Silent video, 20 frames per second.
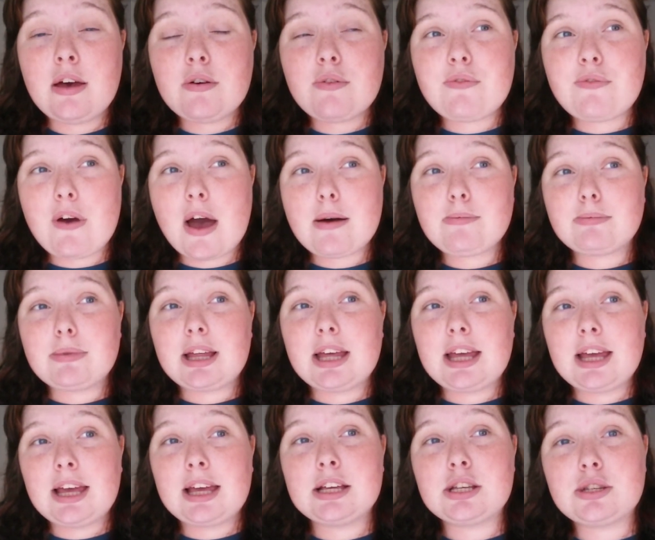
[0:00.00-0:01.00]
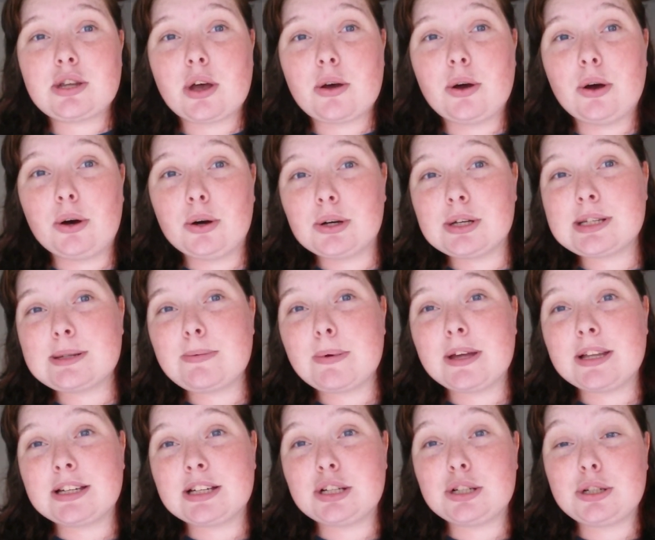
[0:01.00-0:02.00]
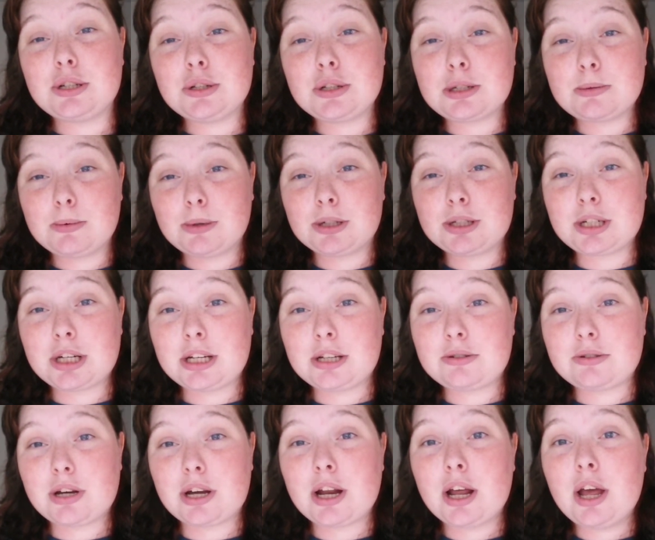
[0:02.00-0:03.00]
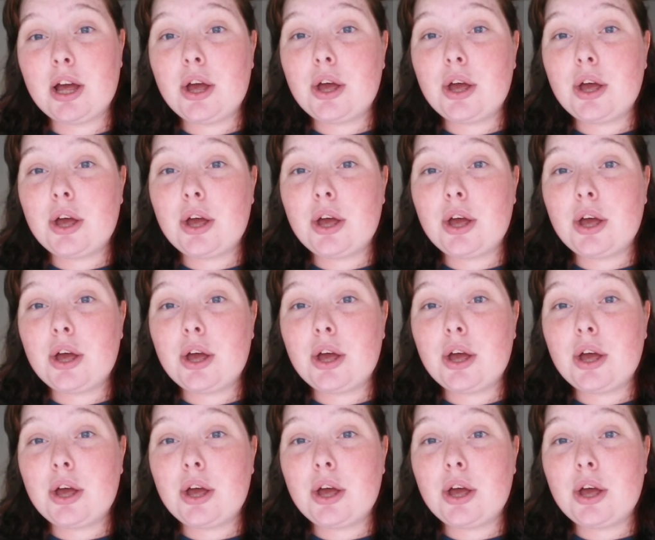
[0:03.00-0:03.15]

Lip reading: family, so her husband and 2 small children,